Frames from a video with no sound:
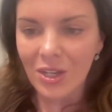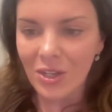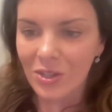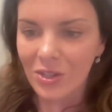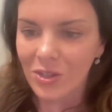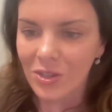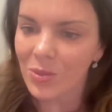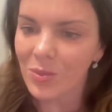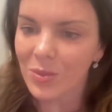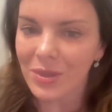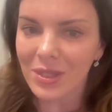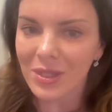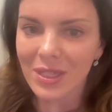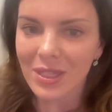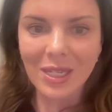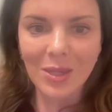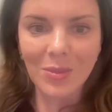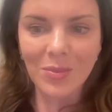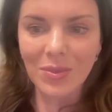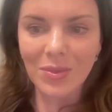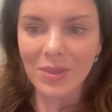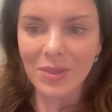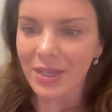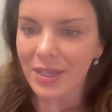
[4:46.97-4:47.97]
globally,
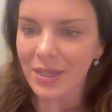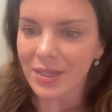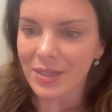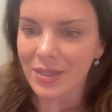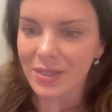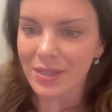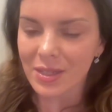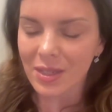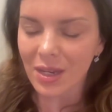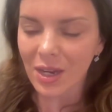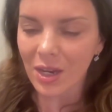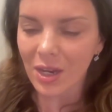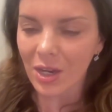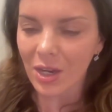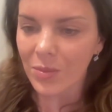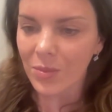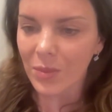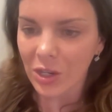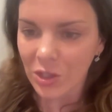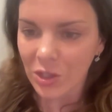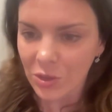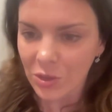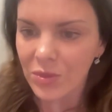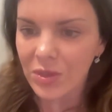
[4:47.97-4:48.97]
implants are
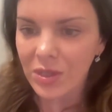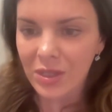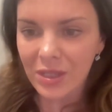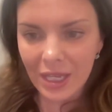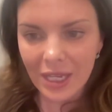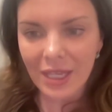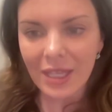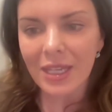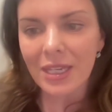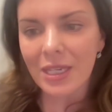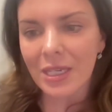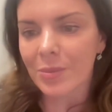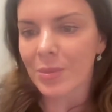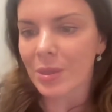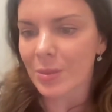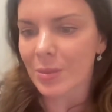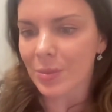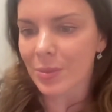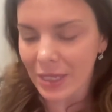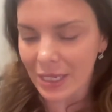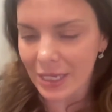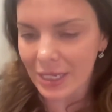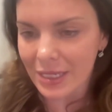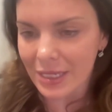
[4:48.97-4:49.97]
much more likely to be
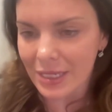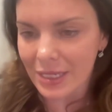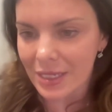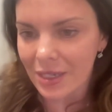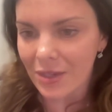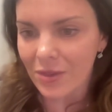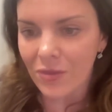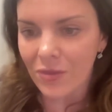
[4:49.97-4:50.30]
placed in